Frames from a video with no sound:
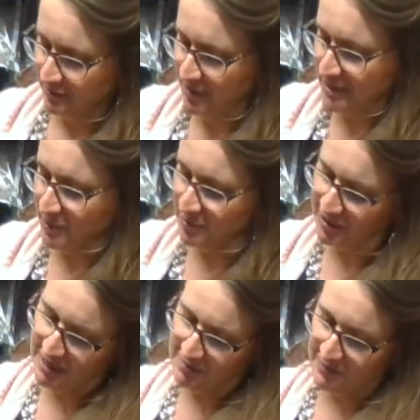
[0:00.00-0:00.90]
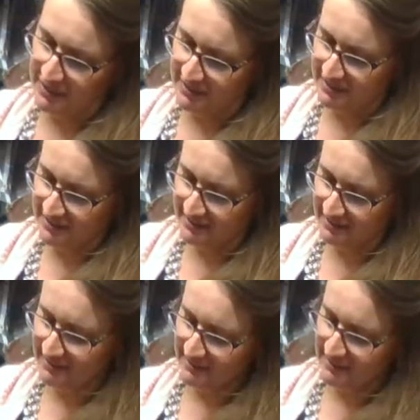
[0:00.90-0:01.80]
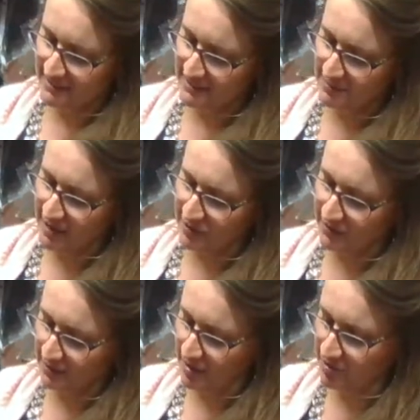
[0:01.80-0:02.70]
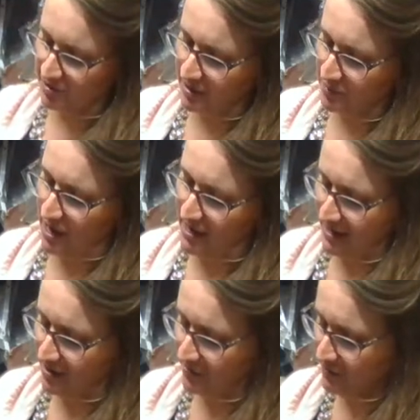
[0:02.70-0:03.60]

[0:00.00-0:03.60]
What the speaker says: Pink bubble gum, but this is my only bubble gum right now.